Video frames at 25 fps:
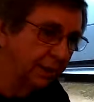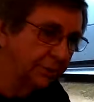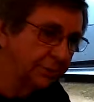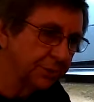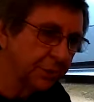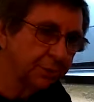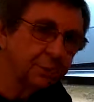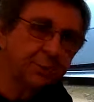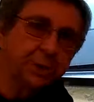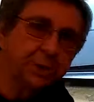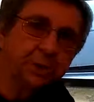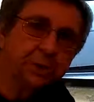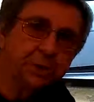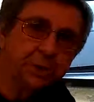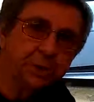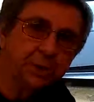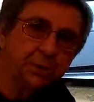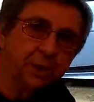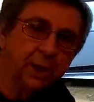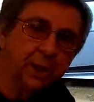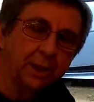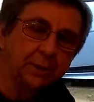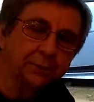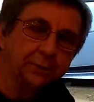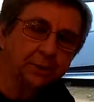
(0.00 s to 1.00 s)
Some of the
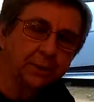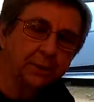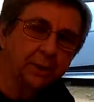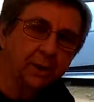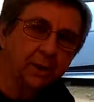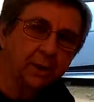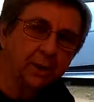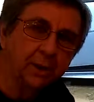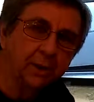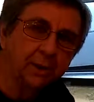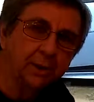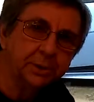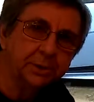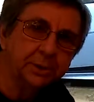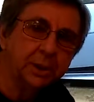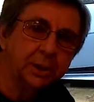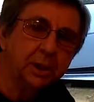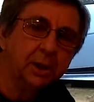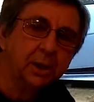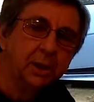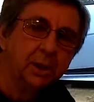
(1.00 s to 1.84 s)
new electric cars